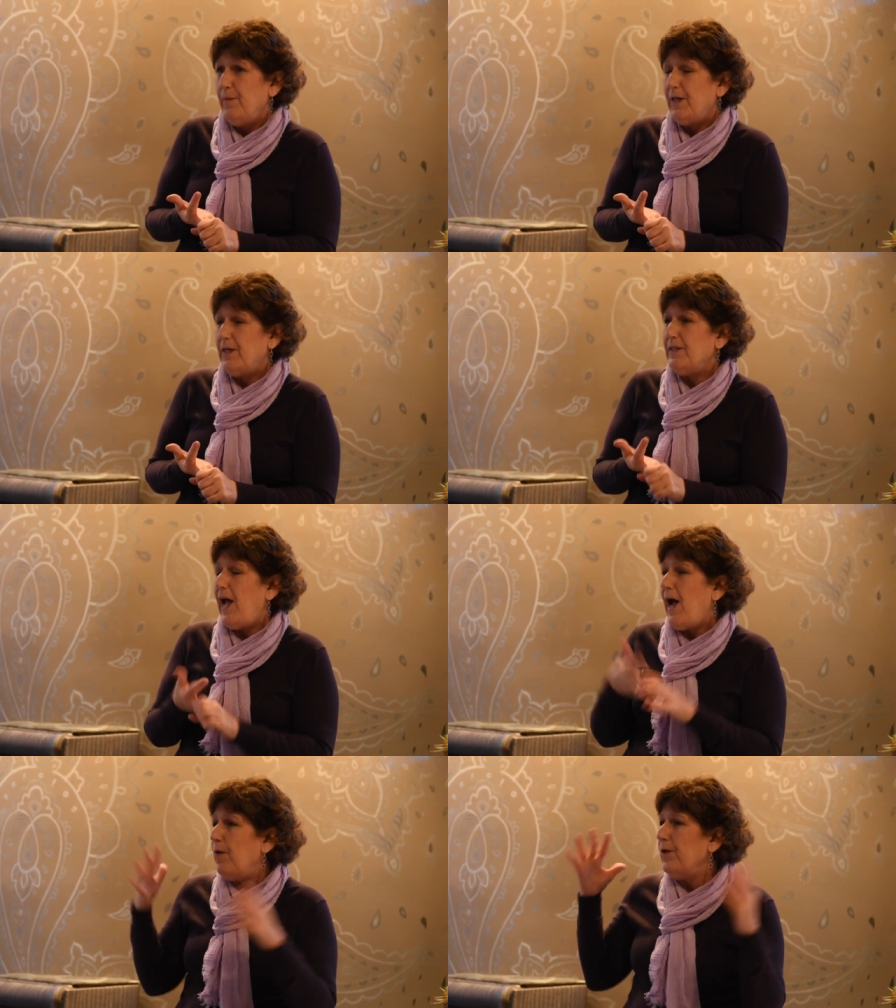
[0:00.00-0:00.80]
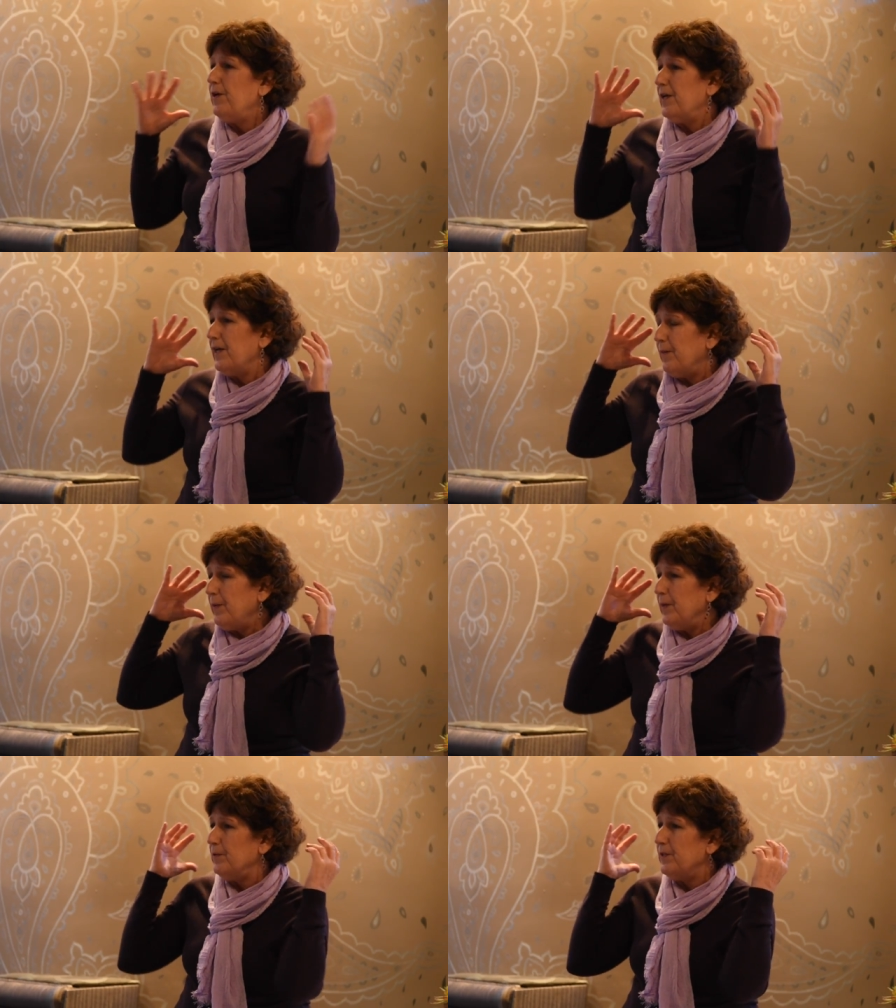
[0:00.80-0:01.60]
Because how are you going to get
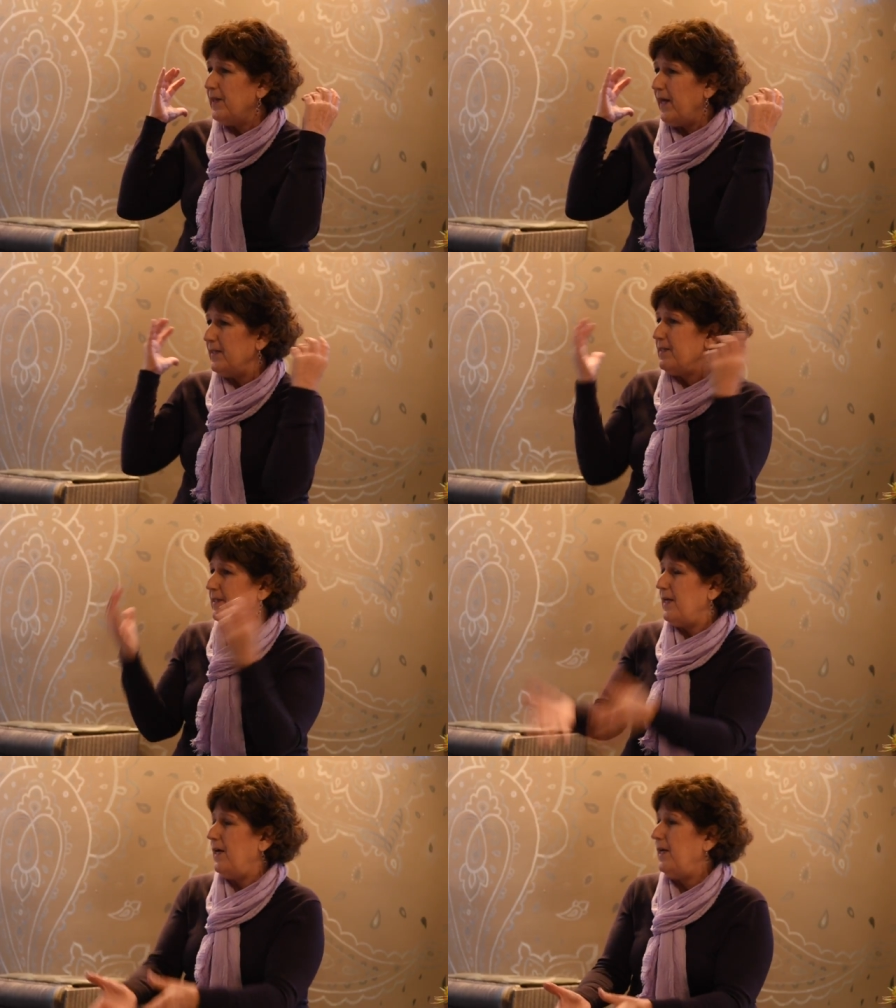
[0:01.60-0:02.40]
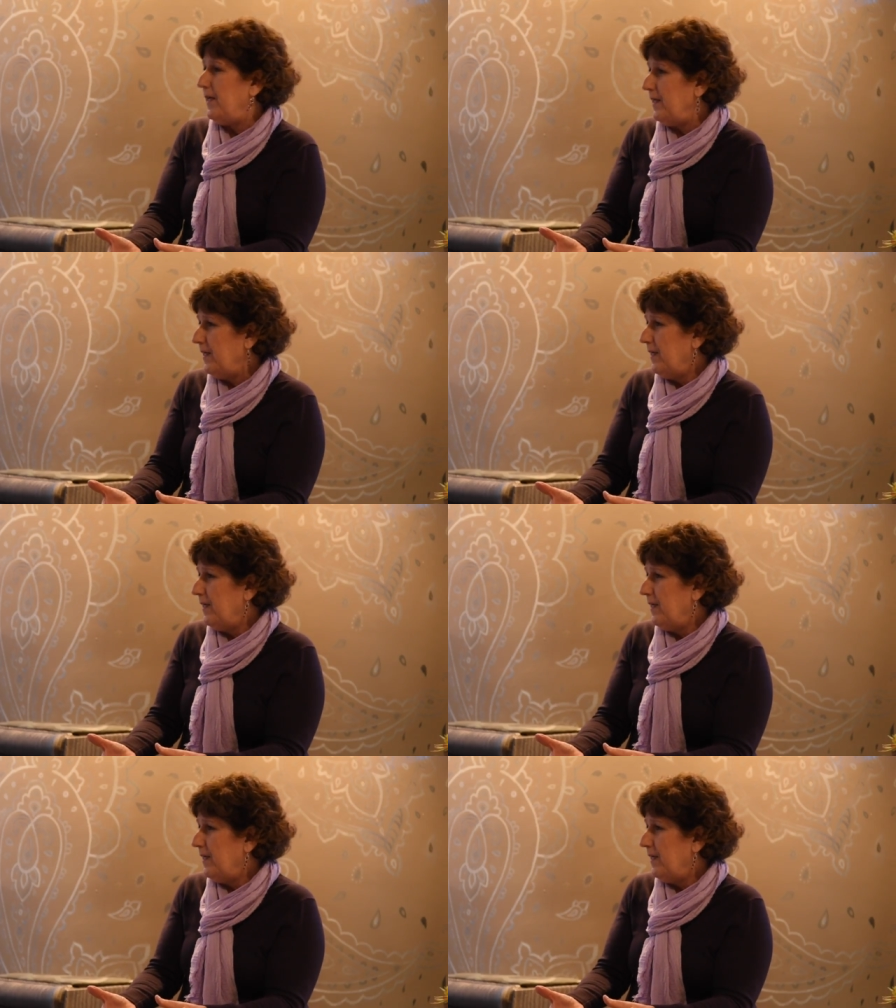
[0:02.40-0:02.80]
people to that site